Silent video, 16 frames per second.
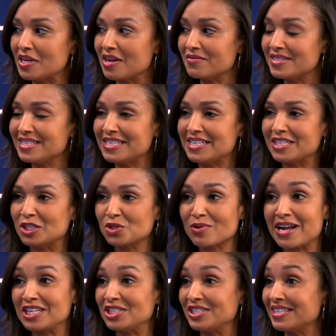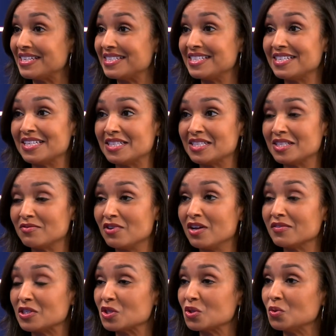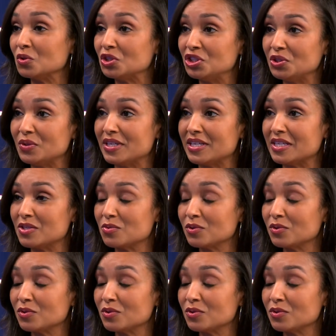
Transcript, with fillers: have seen tragic incidents involving school shootings